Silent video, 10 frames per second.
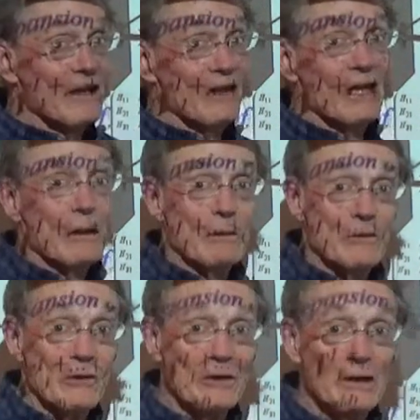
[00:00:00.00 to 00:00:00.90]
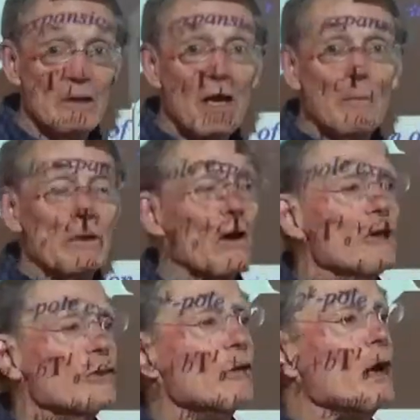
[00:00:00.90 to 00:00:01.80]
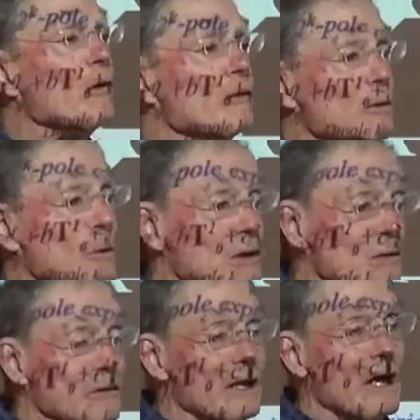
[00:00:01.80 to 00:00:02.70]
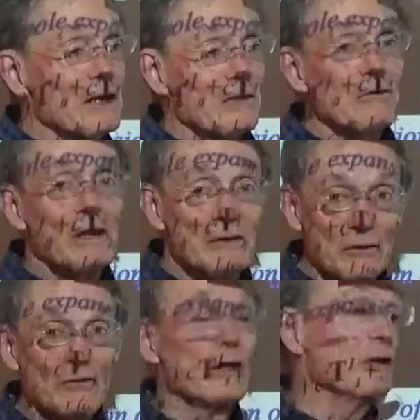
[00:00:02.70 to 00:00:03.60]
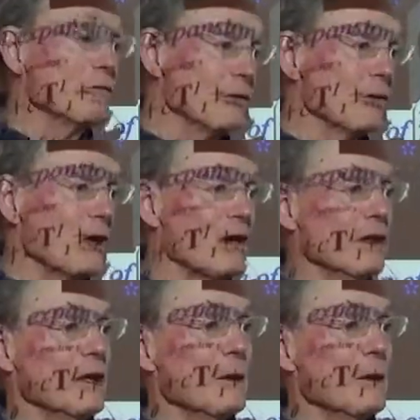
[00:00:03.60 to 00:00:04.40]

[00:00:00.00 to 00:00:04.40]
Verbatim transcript: the Hamiltonian, but also every one of the eigenvectors, if you're lucky.